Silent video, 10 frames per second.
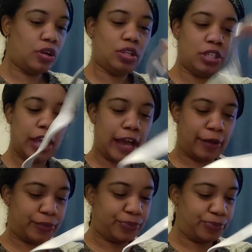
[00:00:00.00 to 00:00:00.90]
Yeah.
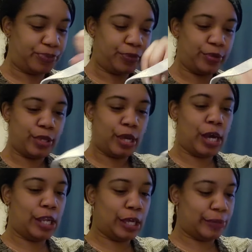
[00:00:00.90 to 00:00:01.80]

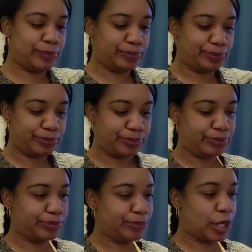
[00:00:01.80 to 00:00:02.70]
Hold up.
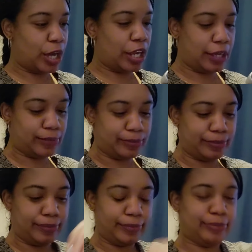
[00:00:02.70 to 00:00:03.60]
Hold up.
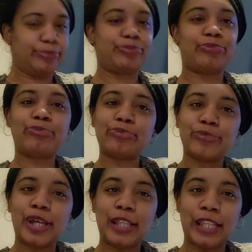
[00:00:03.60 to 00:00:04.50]

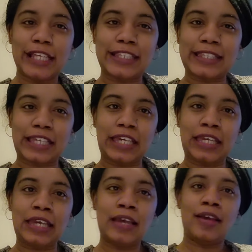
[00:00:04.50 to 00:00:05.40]
Let's
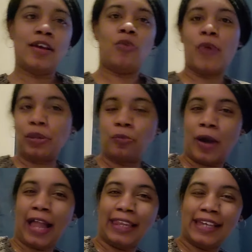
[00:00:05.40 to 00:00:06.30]
see what
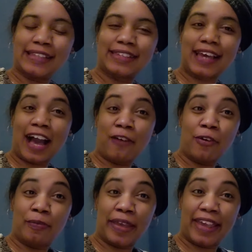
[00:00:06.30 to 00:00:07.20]
wallet I
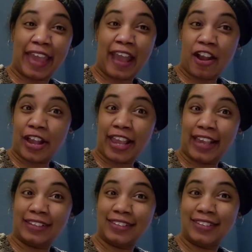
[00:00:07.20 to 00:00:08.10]
will be
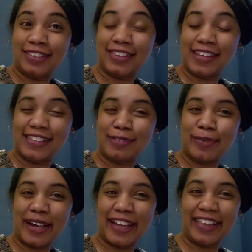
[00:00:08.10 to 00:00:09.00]
carrying this
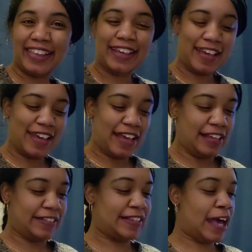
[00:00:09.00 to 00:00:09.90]
month.
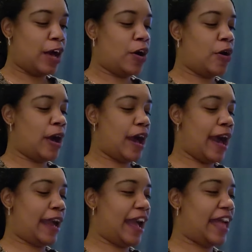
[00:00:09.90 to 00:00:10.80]
So
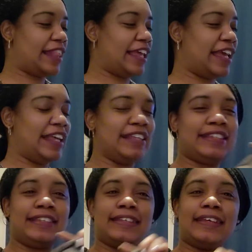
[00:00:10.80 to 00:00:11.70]
I got
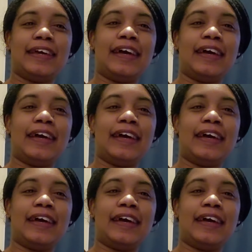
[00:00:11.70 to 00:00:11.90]
this.